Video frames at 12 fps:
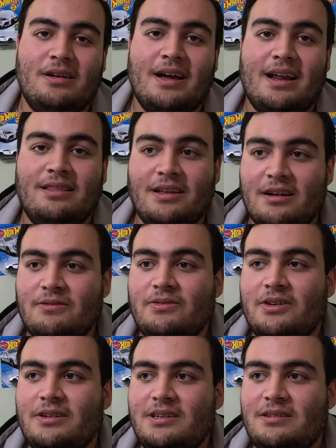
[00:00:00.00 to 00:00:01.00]
I had a lot of
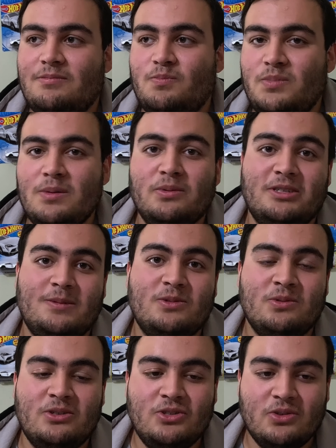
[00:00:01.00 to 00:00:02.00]
fun and people seem
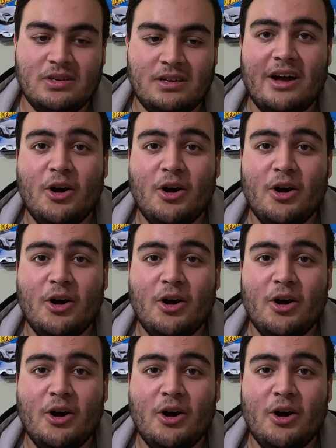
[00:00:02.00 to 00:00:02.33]
to enjoy it.